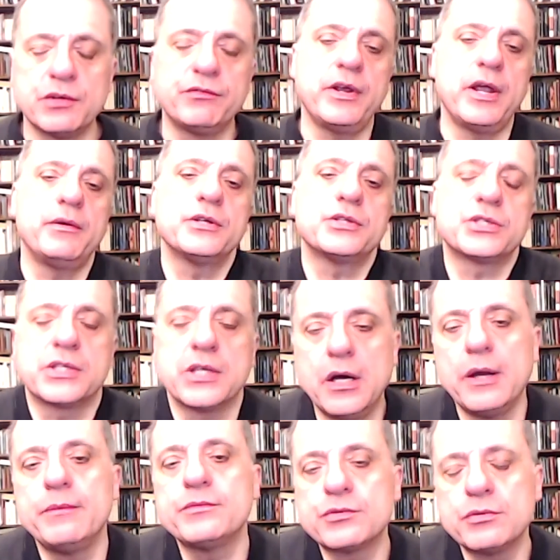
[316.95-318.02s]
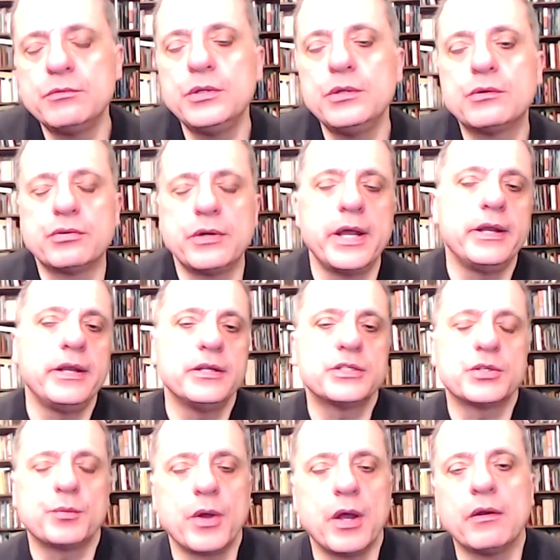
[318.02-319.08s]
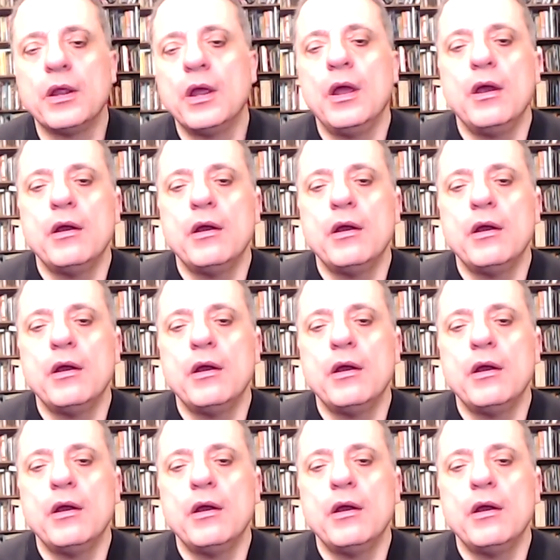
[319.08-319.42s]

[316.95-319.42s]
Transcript: various times from Ukrainians about